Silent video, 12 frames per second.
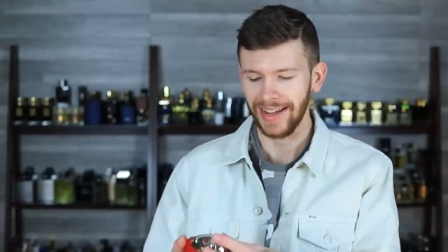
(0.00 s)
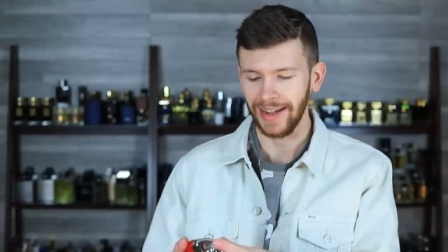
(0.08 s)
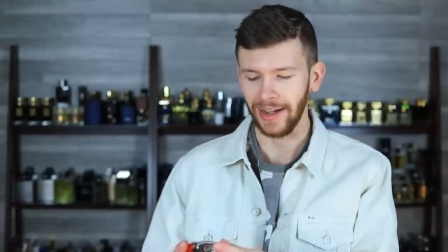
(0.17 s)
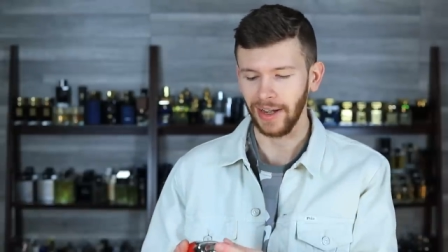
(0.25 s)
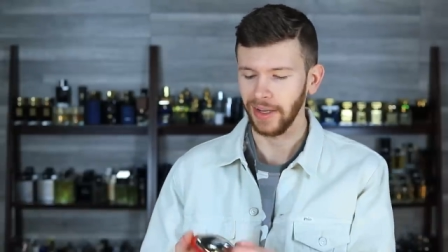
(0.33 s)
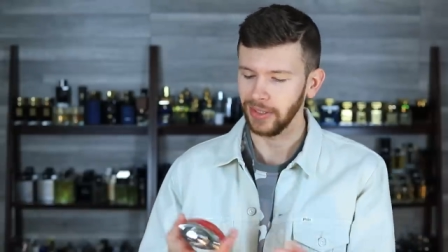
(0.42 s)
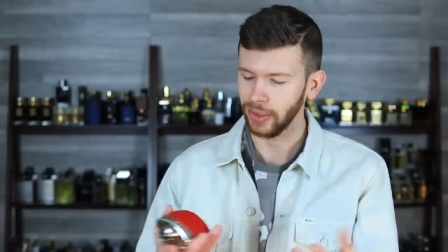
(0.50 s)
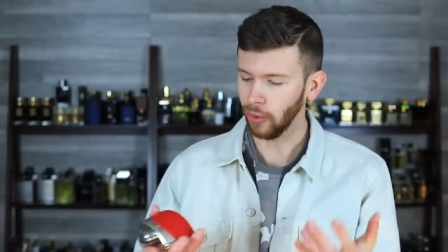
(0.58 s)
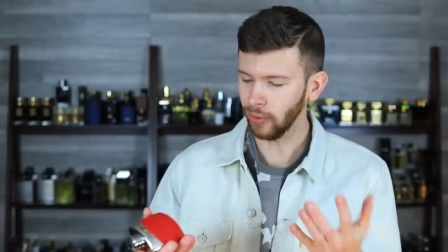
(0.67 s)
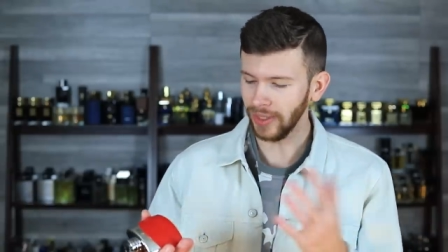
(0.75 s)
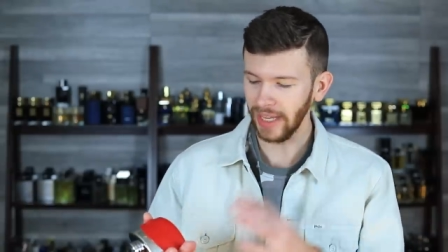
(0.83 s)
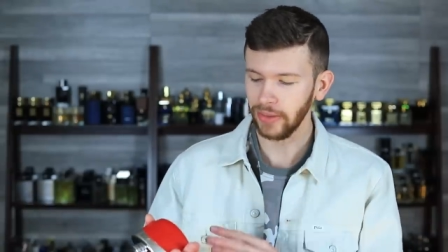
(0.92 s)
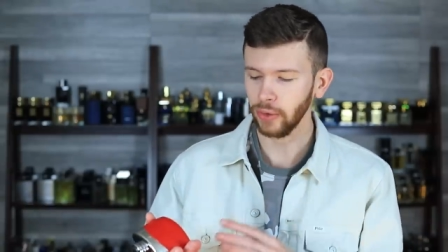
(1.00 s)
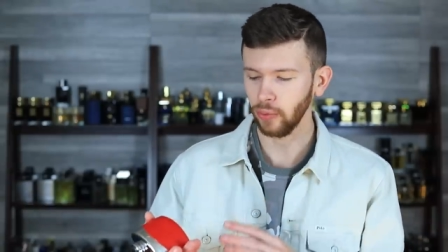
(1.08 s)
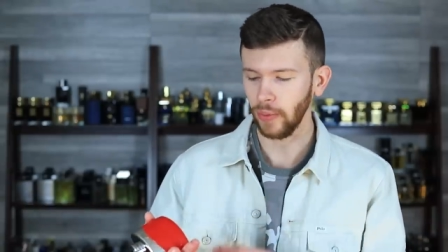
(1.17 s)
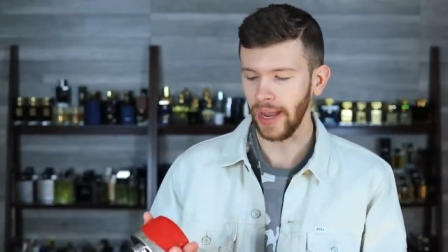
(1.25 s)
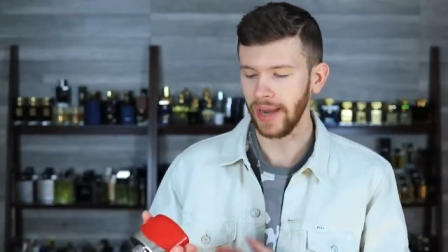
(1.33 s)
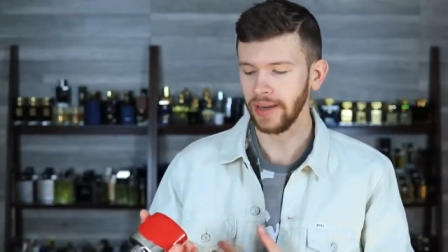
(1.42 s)
Uh, don't let the
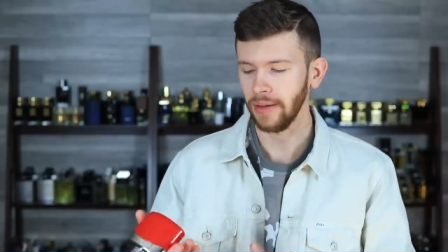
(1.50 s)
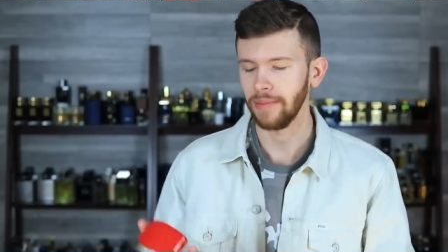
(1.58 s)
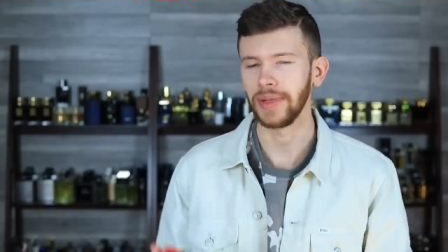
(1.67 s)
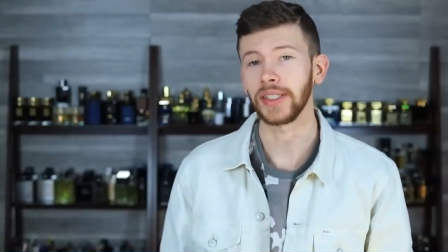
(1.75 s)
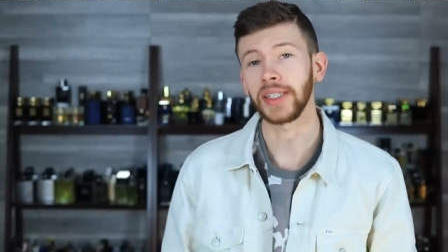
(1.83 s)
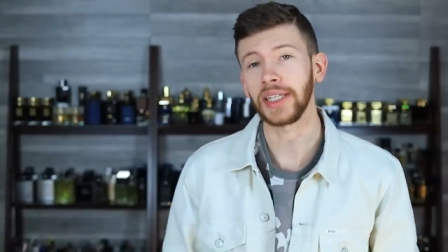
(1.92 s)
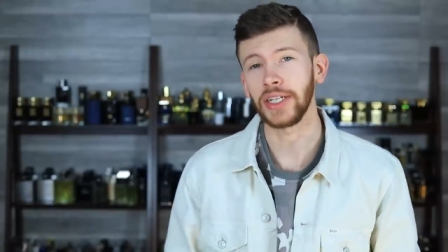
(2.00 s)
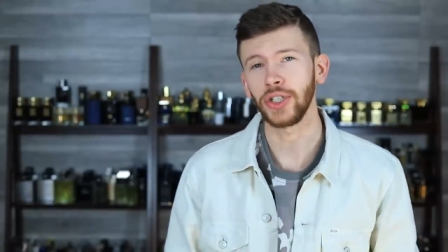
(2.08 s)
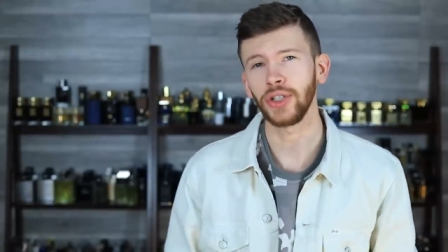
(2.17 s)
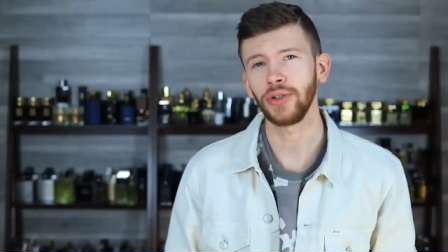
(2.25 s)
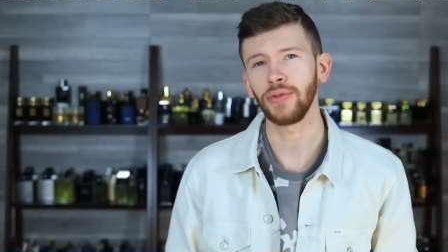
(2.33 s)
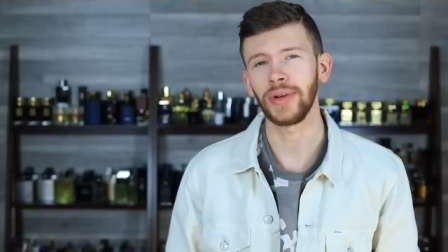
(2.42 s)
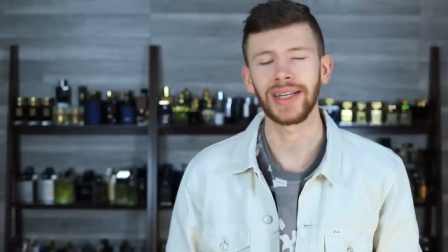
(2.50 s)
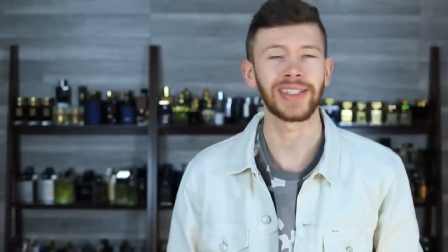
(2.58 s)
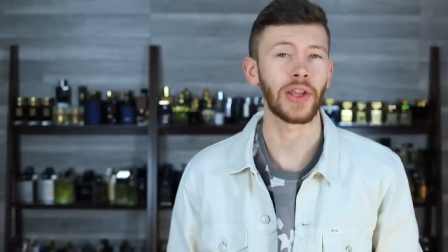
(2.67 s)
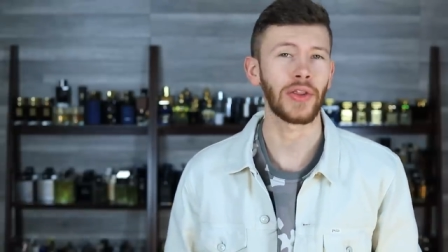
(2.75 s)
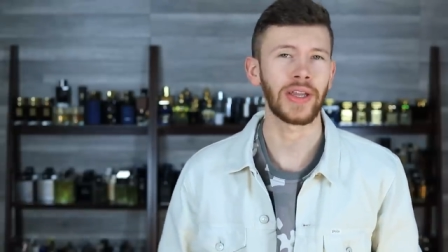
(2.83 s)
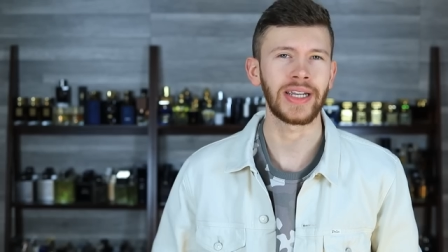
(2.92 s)
red mislead you
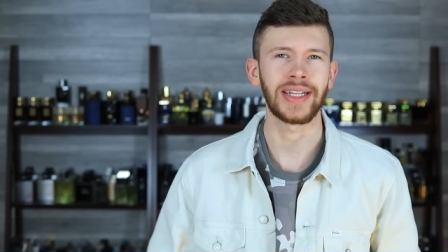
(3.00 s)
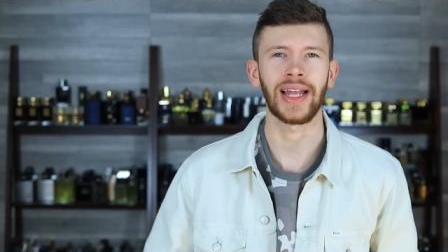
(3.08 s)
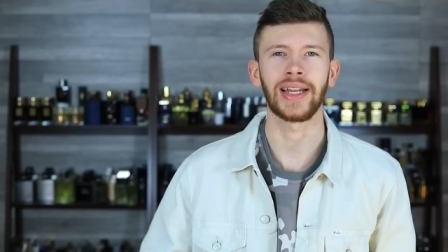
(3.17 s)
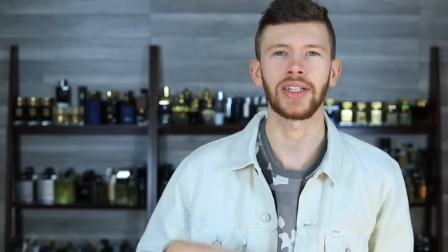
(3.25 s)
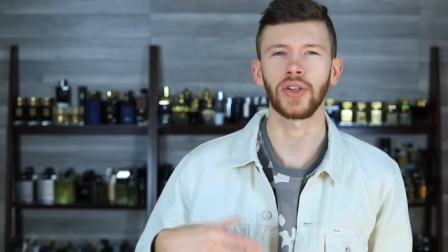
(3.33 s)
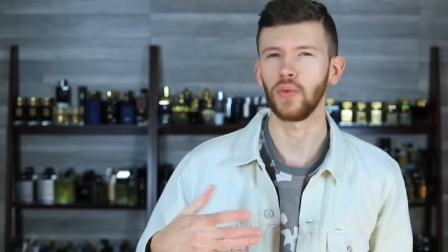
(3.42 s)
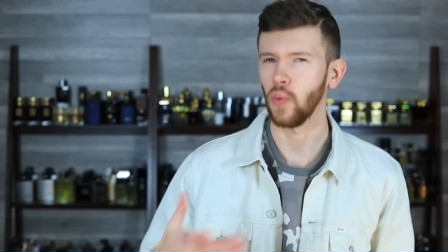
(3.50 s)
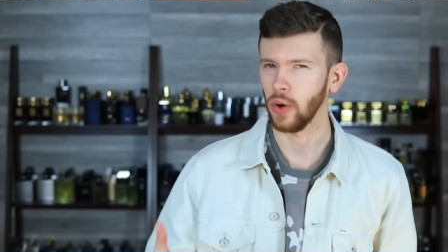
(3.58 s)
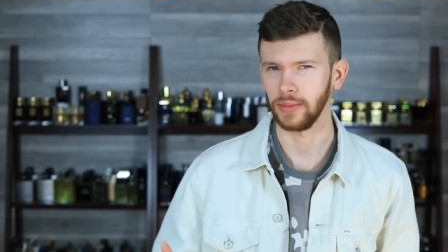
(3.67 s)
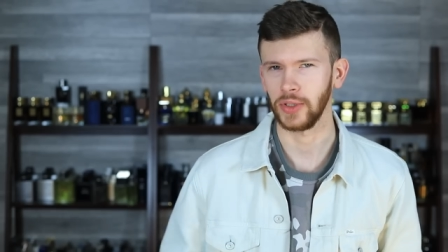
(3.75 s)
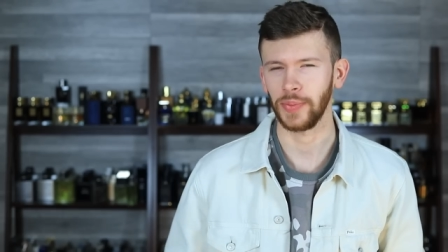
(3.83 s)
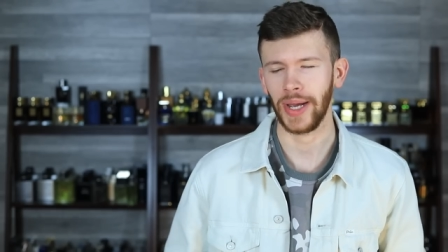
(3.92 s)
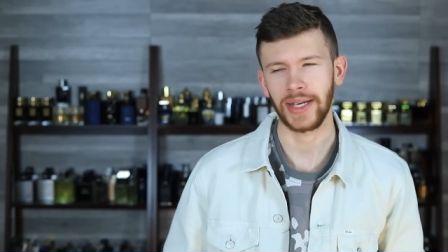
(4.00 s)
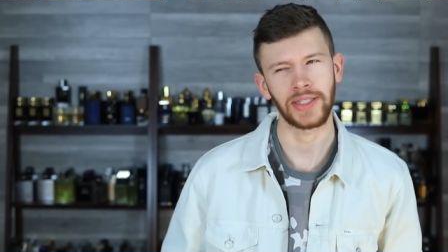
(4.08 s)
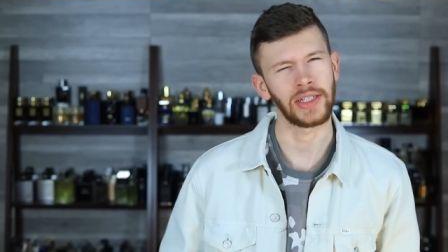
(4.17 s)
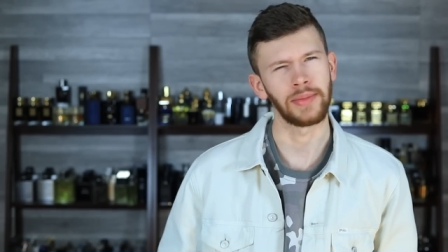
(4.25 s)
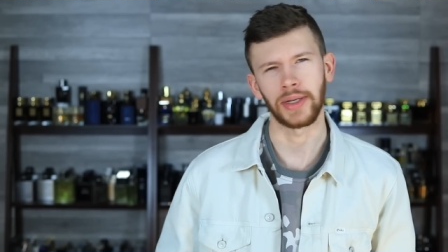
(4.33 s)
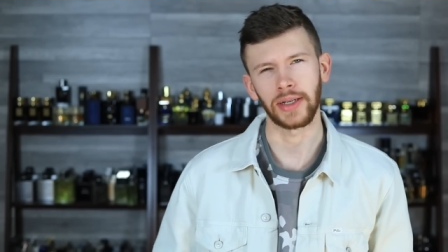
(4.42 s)
into thinking that it's a warm,
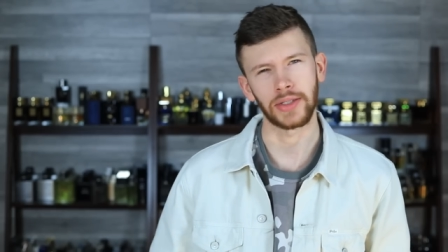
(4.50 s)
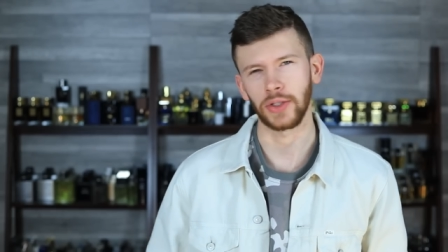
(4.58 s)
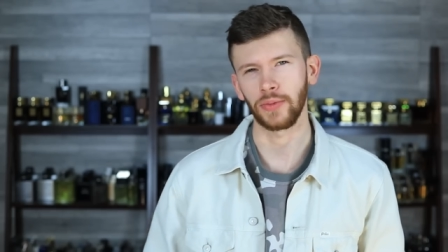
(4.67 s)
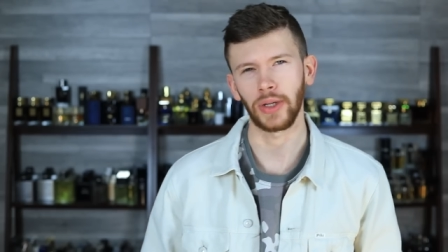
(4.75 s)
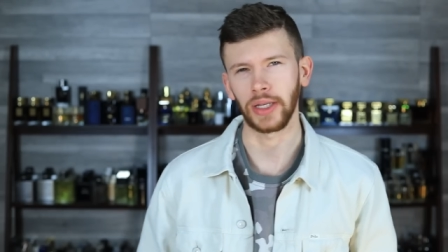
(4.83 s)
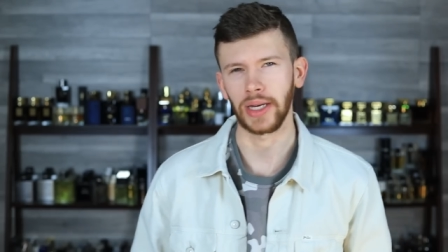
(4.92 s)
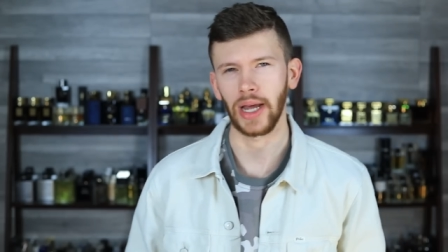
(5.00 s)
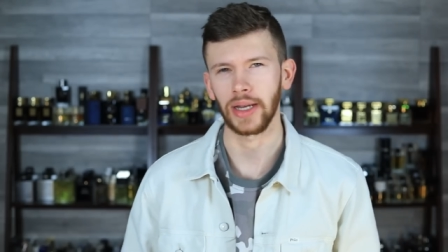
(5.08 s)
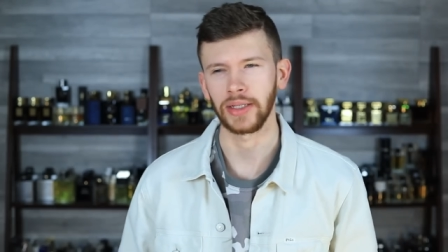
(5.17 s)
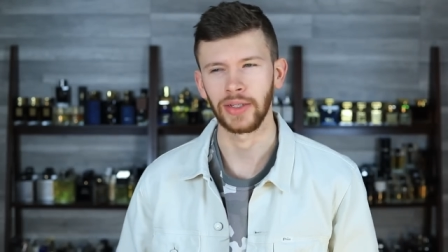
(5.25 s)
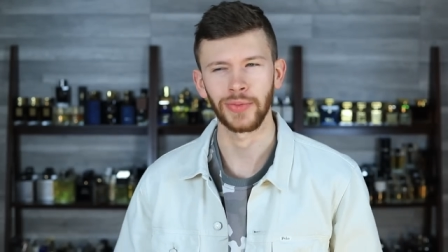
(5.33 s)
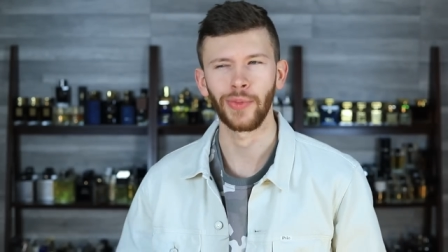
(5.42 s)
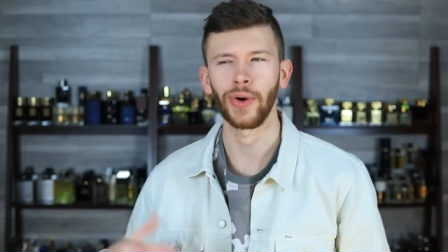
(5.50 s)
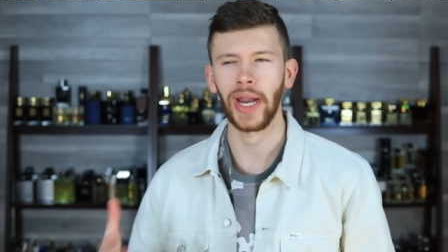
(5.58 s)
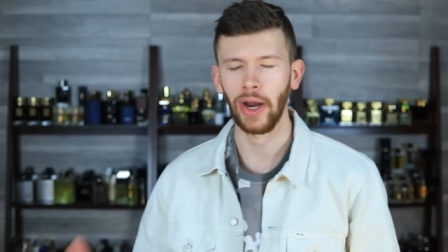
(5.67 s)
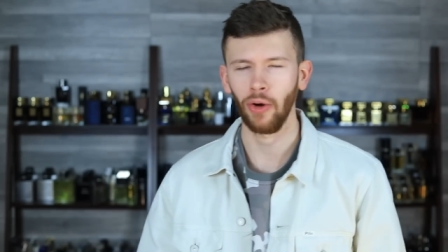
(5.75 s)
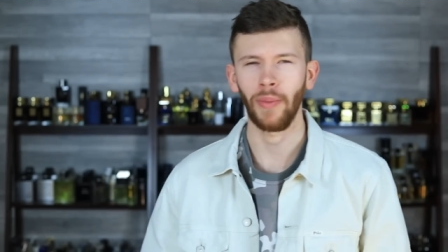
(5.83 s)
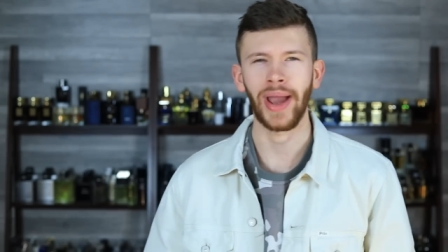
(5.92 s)
spicy, because it's really not. It's more
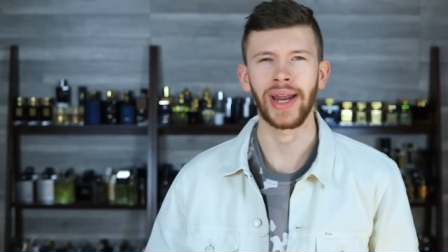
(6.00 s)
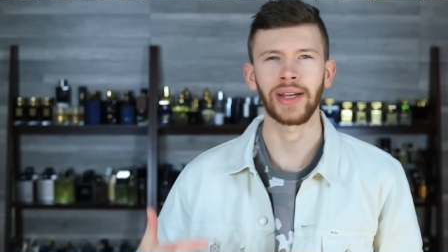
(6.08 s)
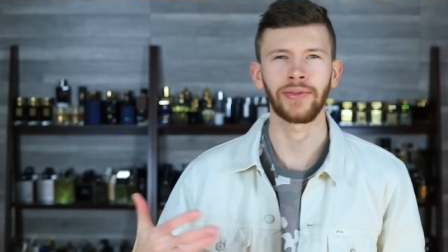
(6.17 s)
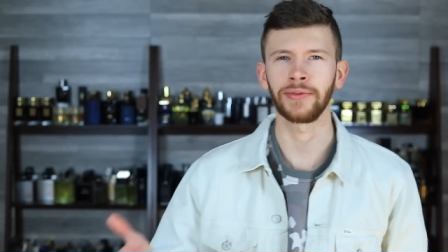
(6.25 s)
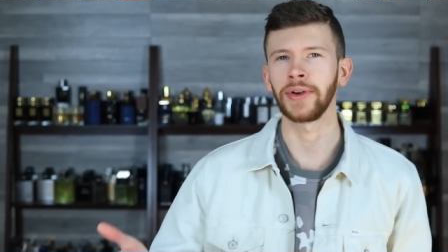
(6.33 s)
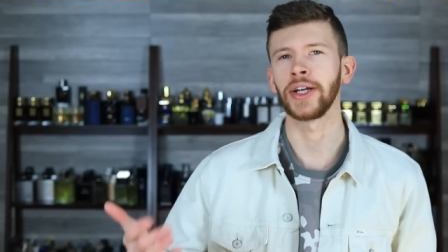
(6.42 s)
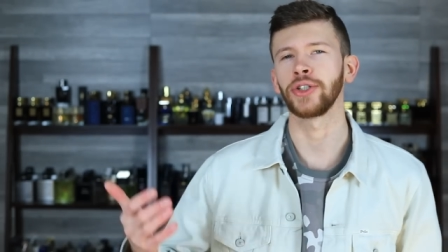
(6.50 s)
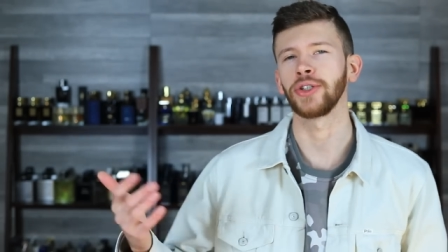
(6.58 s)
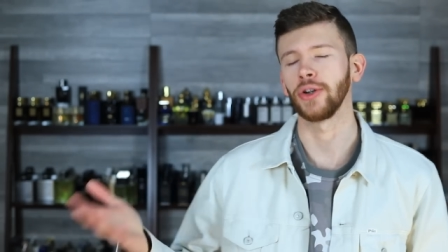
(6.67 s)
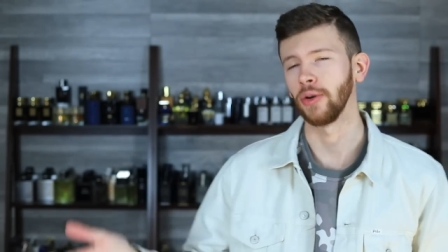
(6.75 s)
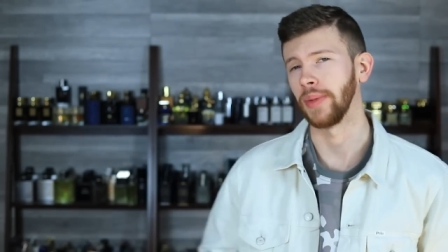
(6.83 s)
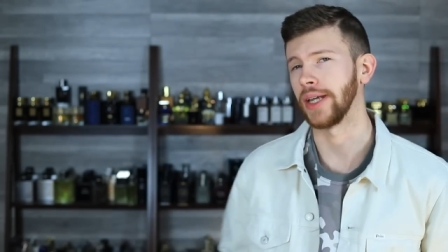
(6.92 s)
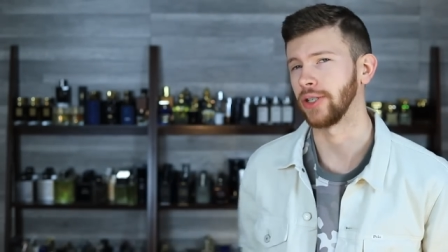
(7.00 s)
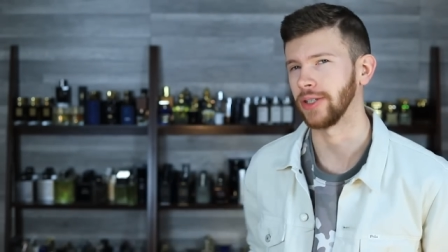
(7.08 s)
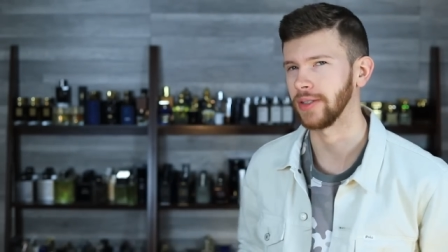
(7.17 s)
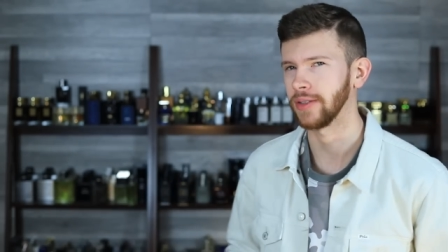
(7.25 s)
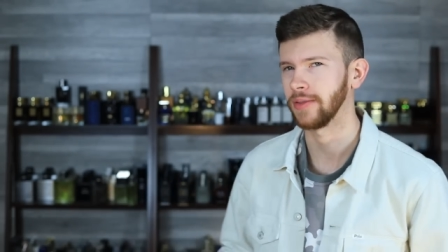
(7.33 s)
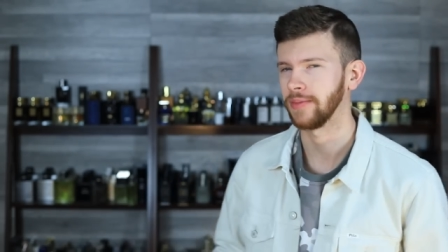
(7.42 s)
aromatic, fresh,
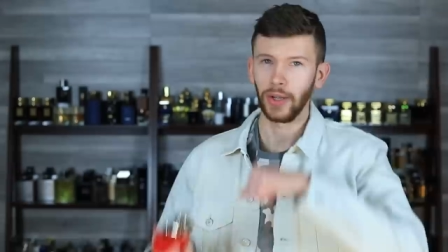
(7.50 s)
herbaceous.